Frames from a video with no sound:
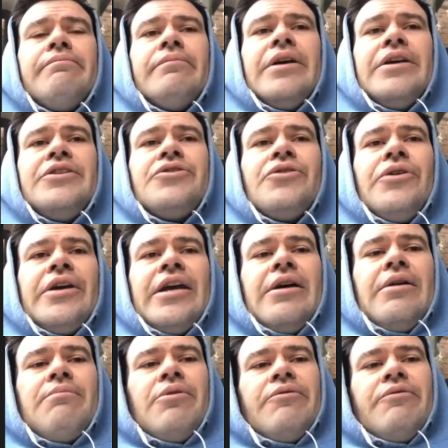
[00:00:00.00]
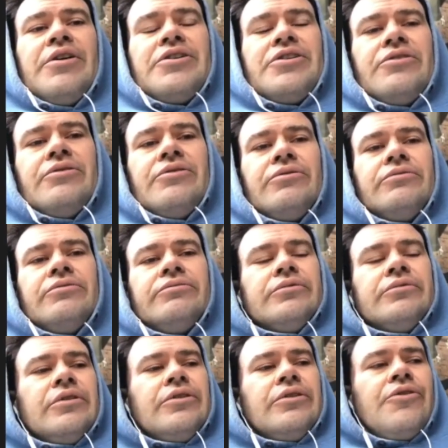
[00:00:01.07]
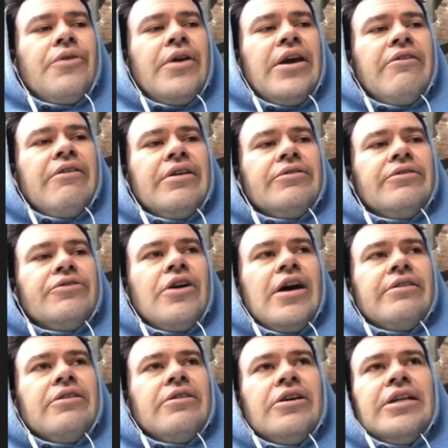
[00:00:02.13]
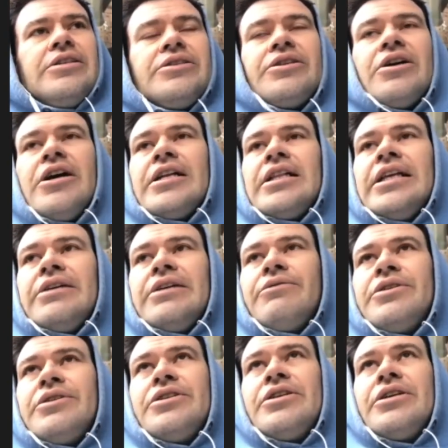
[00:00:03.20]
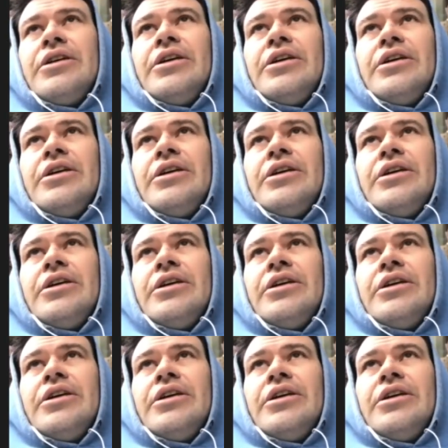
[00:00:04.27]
enjoying a professional career in triathlon and cycling, which